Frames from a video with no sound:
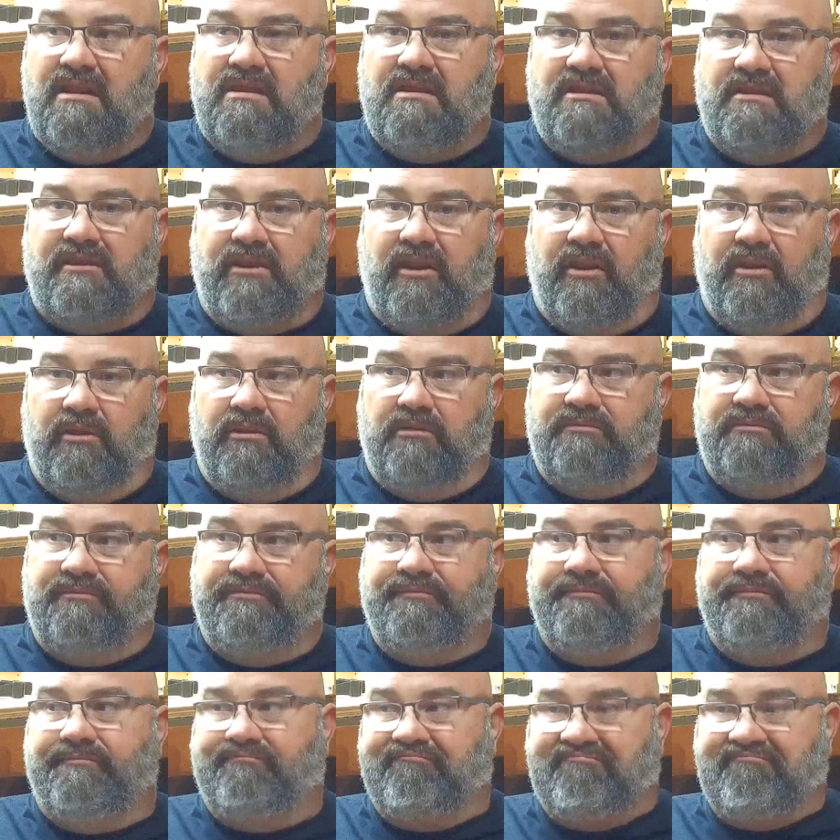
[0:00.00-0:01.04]
So
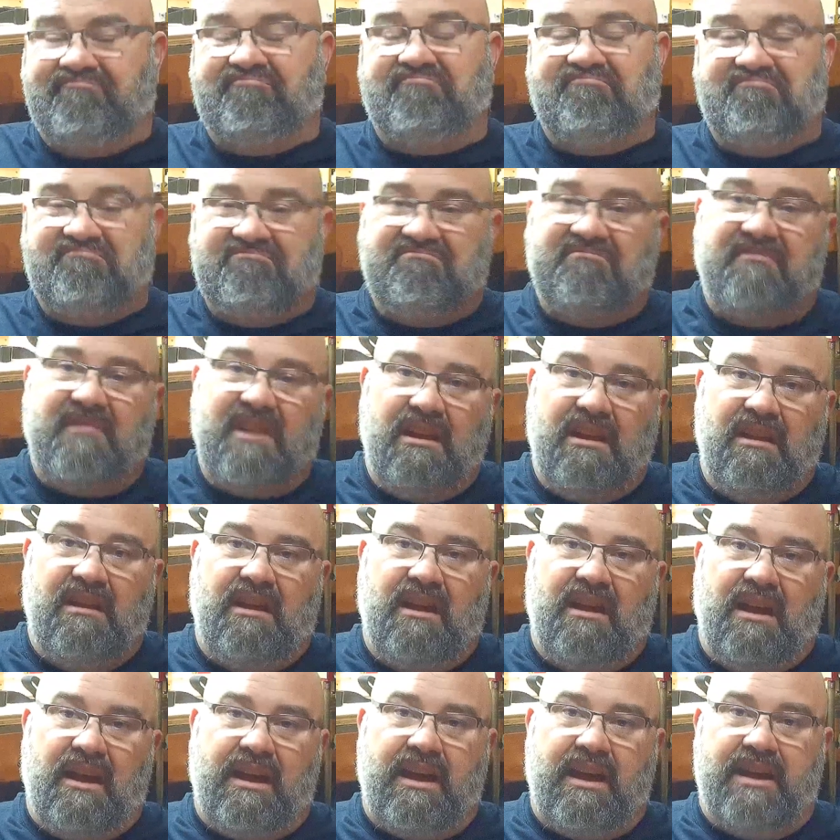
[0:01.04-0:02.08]

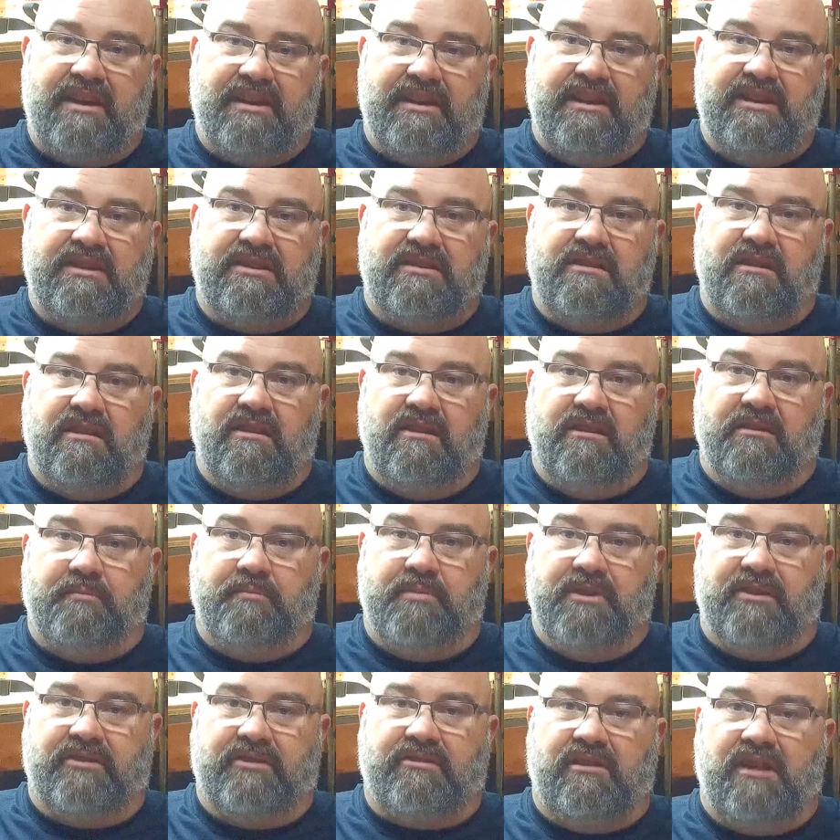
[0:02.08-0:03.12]
I got a decent enough
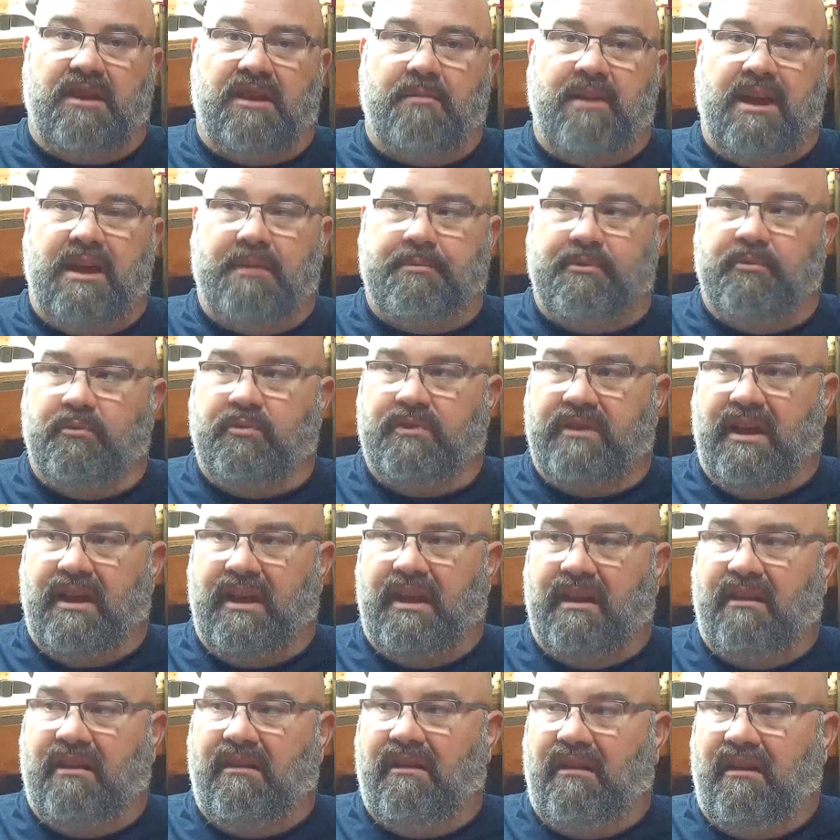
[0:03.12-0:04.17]
pistol. I'm happy with
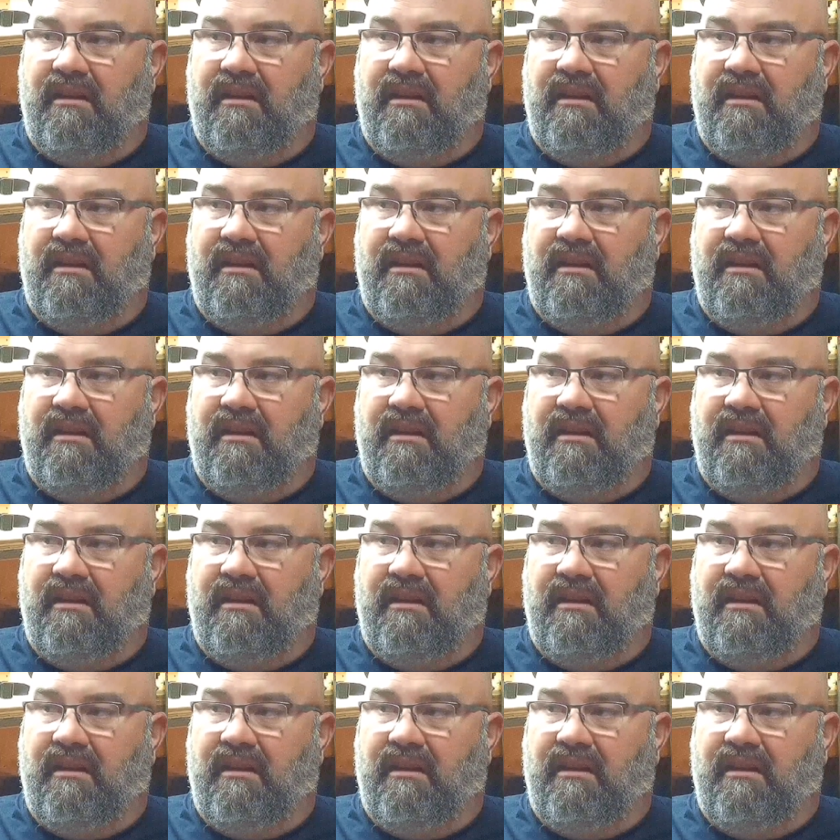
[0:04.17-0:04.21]
that.